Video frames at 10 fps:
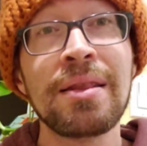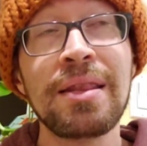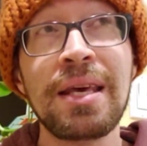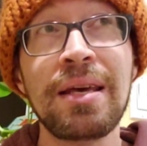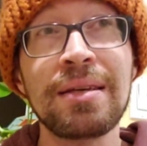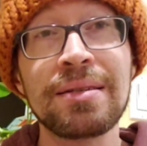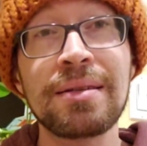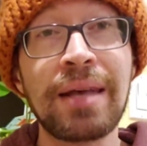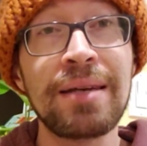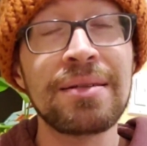the
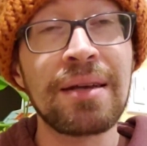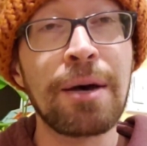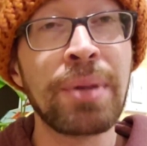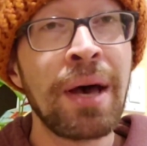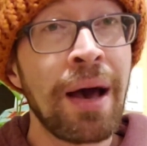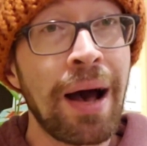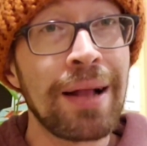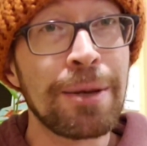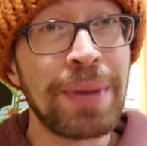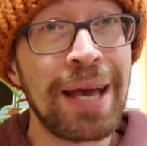sliced up
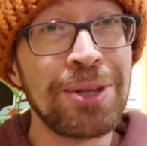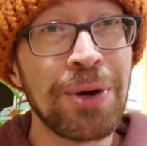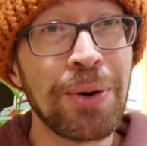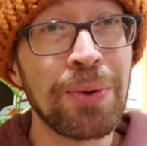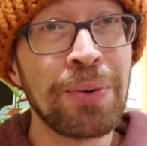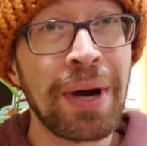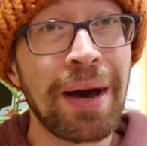jalapeno,